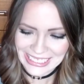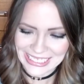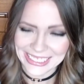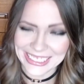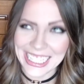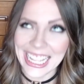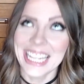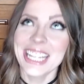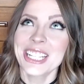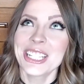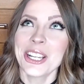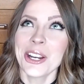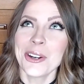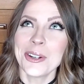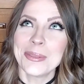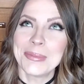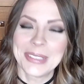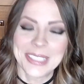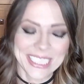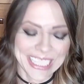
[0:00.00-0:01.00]
Let it
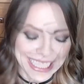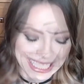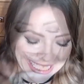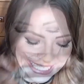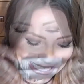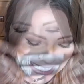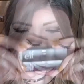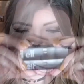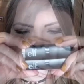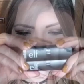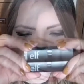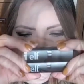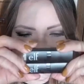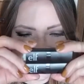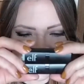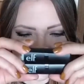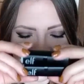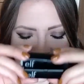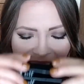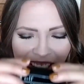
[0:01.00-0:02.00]
go, Brienne. The
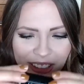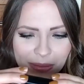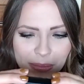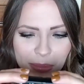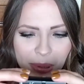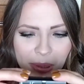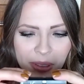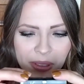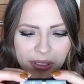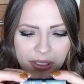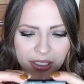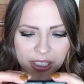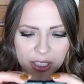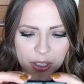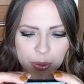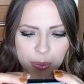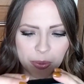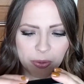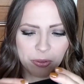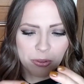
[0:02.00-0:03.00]
Lip
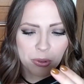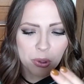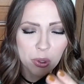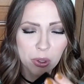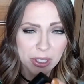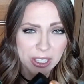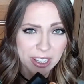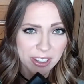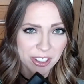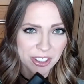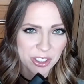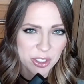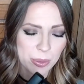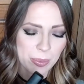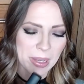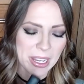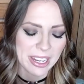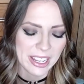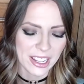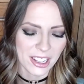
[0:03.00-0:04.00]
Exfoliators
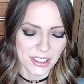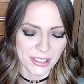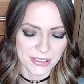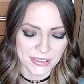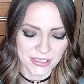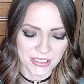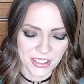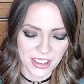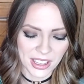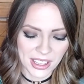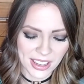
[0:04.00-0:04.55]
by e.l.f.